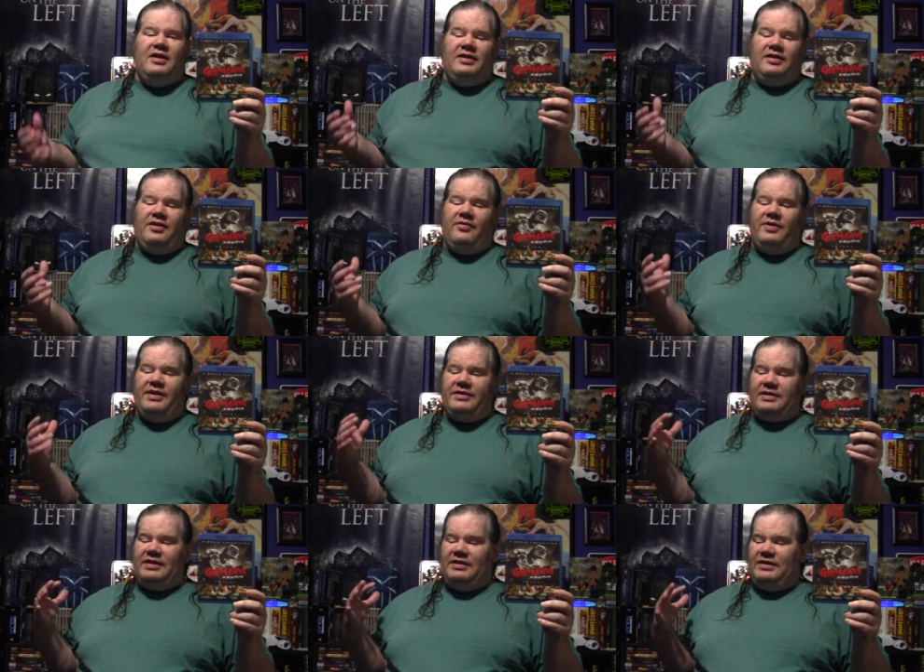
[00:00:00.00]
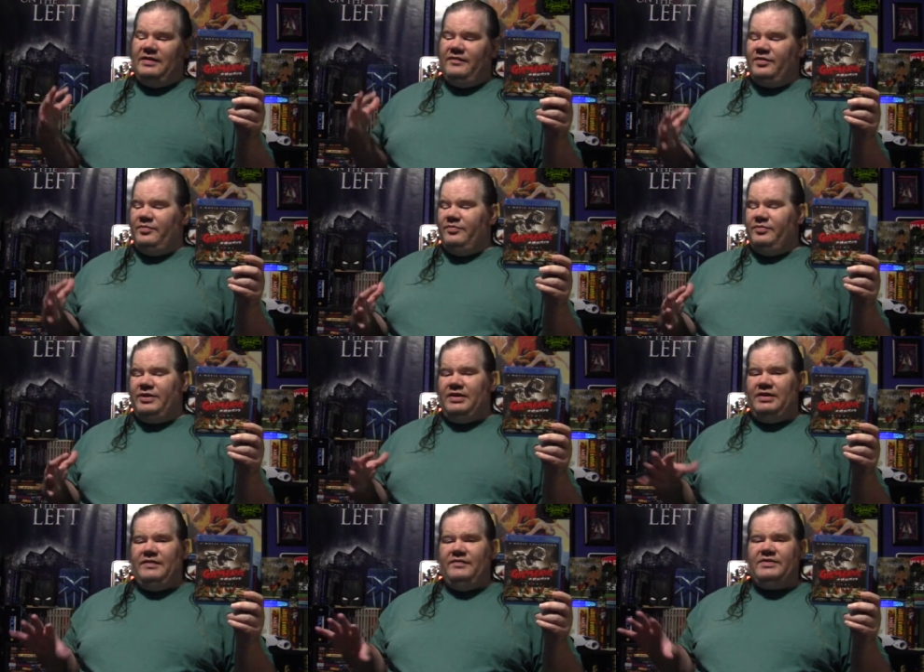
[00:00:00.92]
You know what? They leave
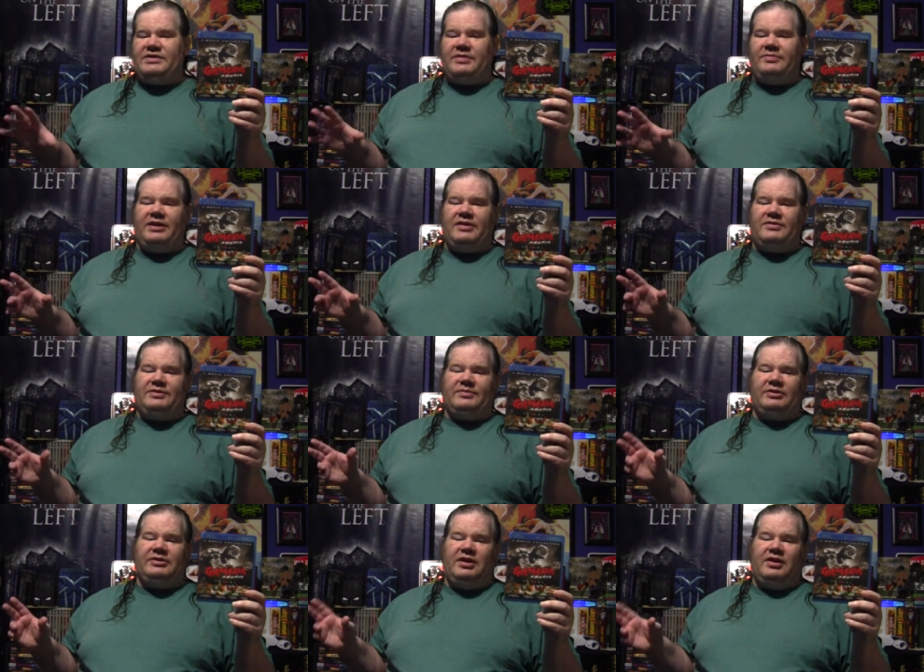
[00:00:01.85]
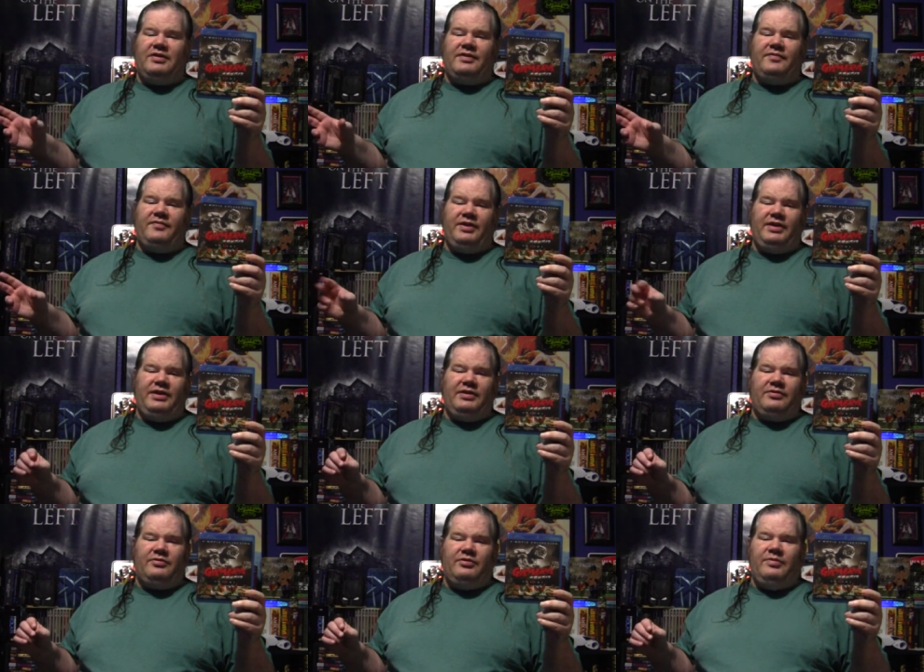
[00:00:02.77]
the subtitles up there long enough for you to
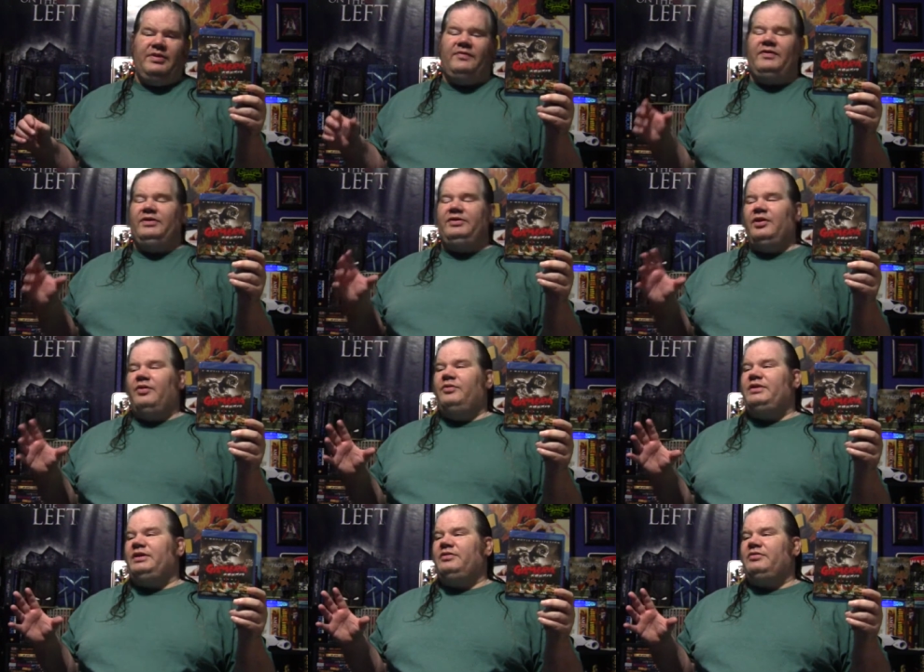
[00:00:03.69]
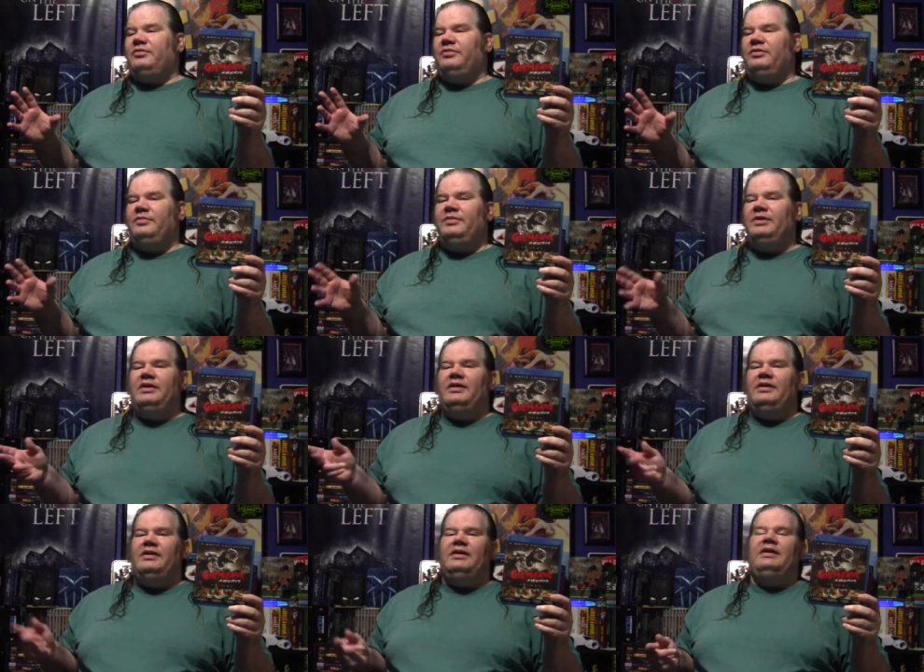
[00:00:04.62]
get through them. And if you don't get through them,
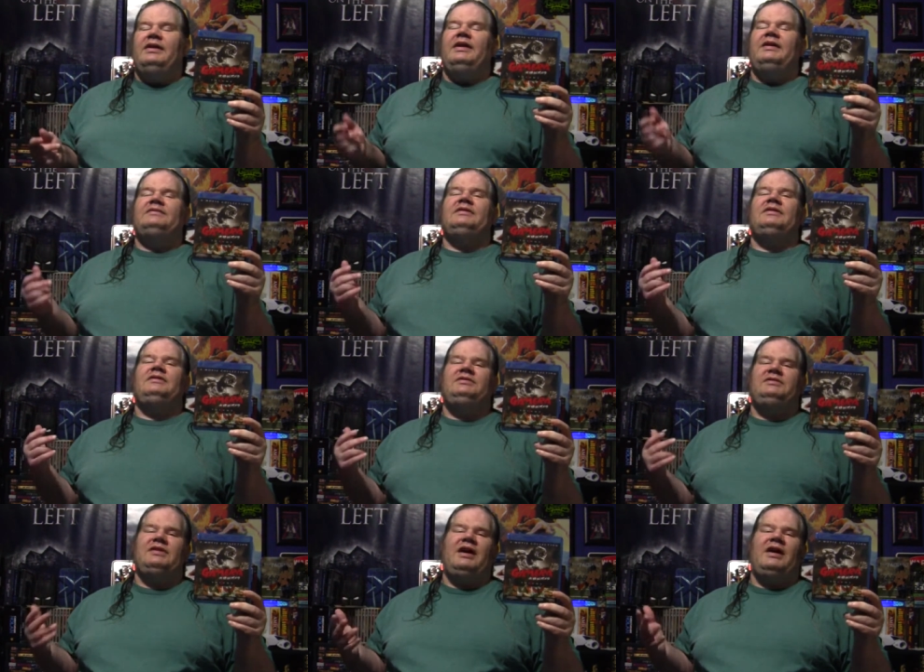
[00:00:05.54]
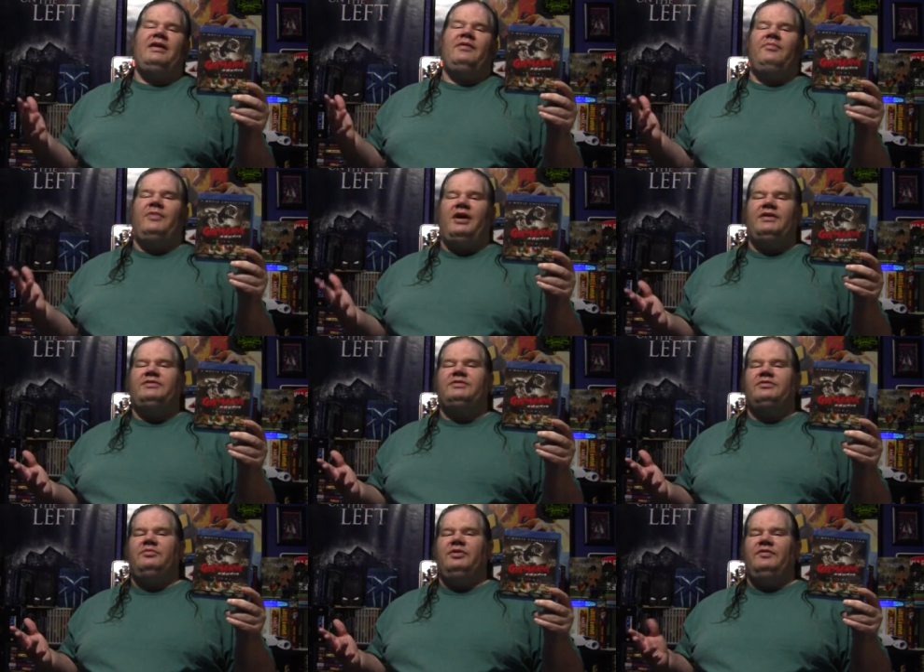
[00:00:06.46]
it's a giant
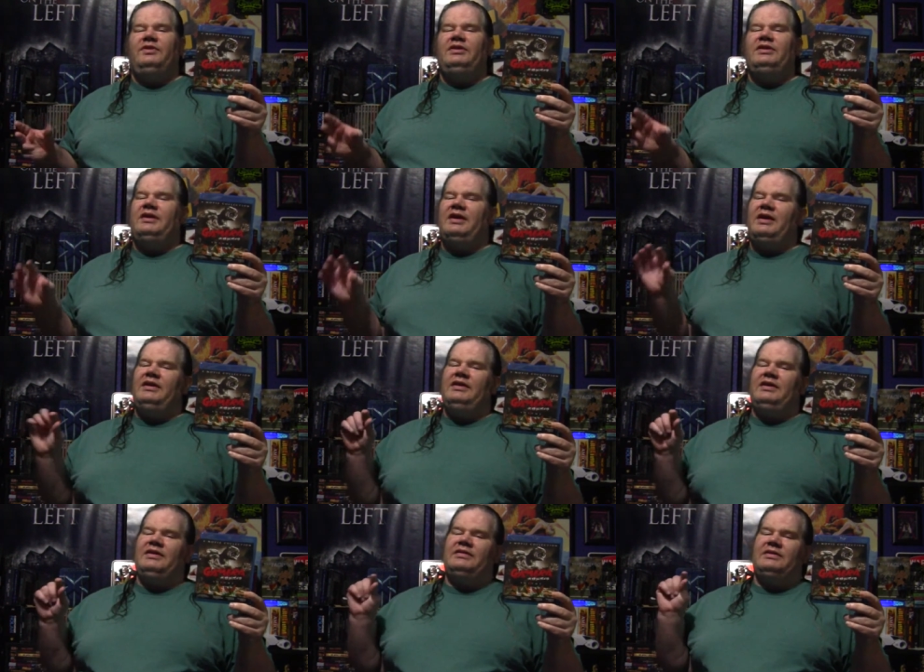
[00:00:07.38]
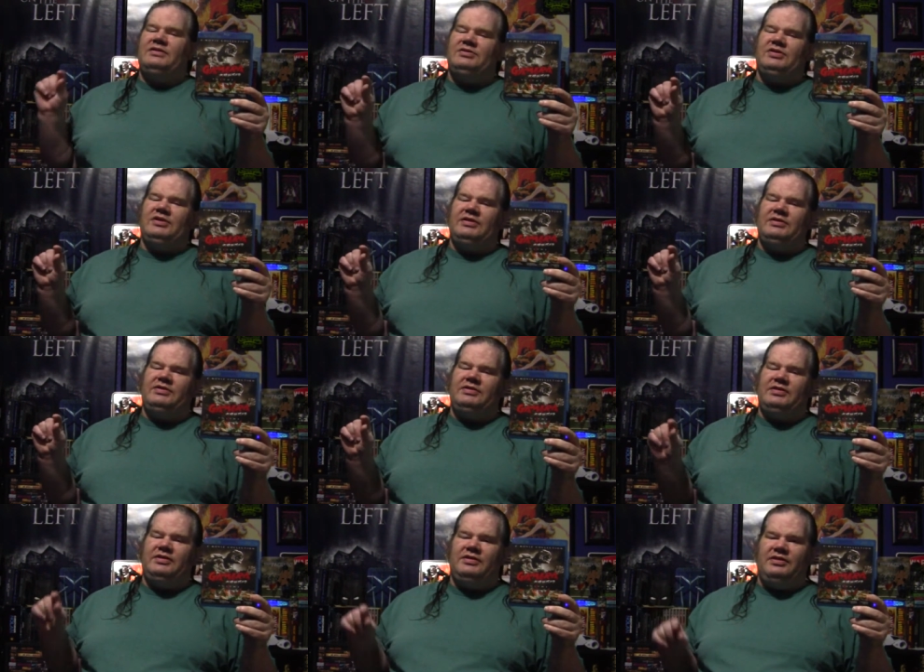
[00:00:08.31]
monster movie. You kind of get the
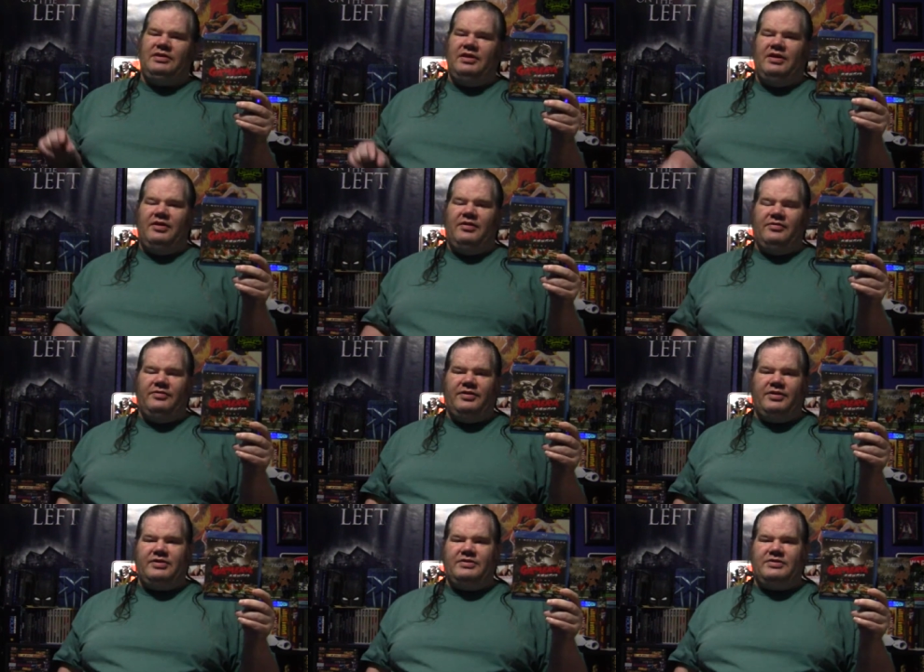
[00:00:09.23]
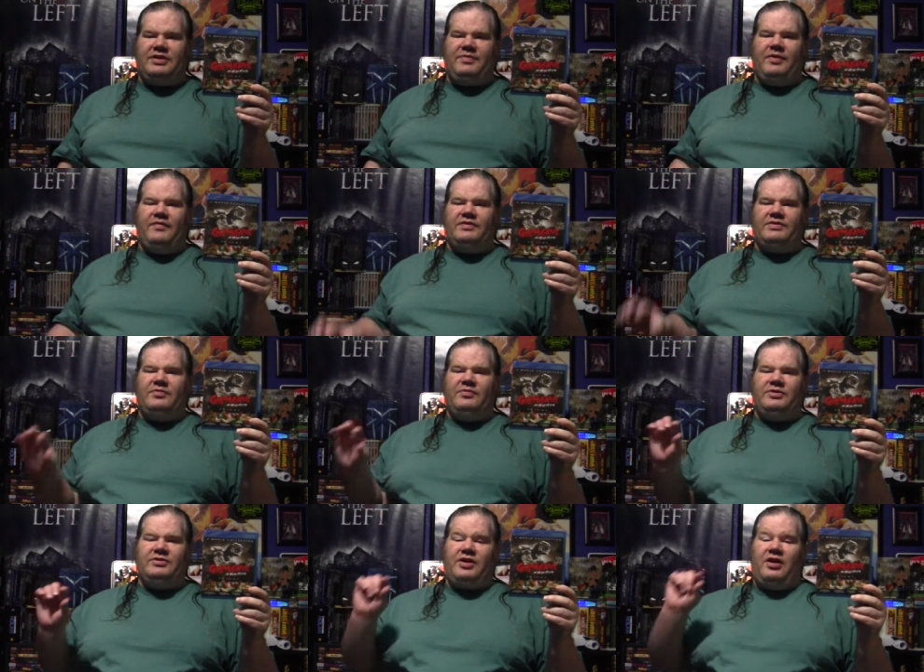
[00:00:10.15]
gist, you know? You could skip over some
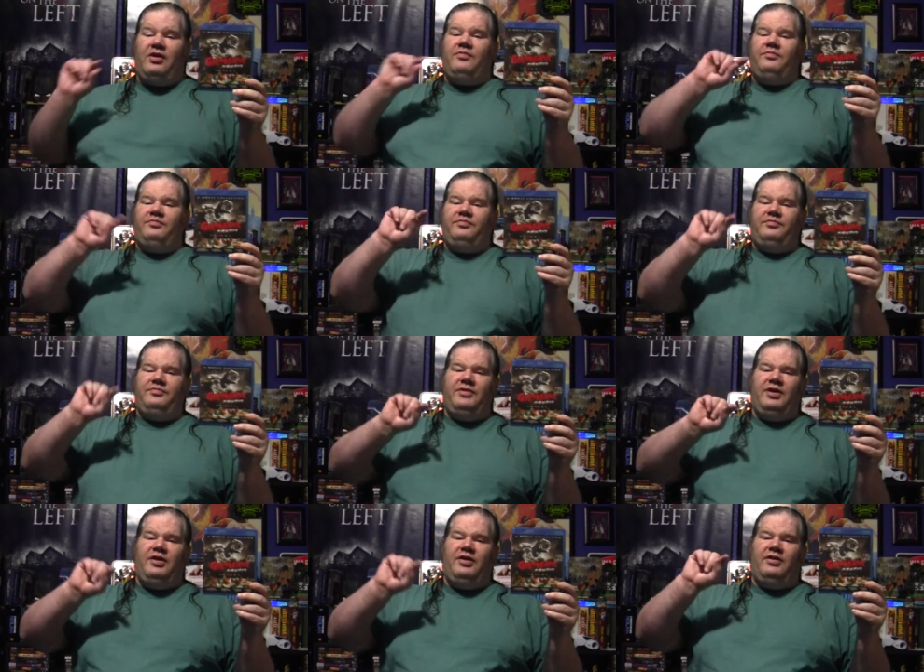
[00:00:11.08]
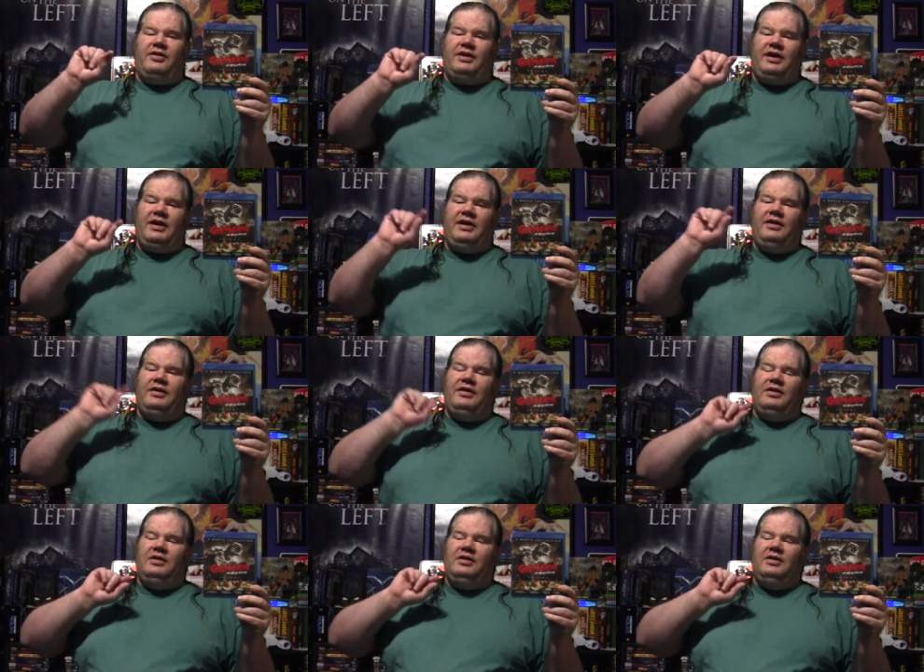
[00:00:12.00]
words like, oh, okay.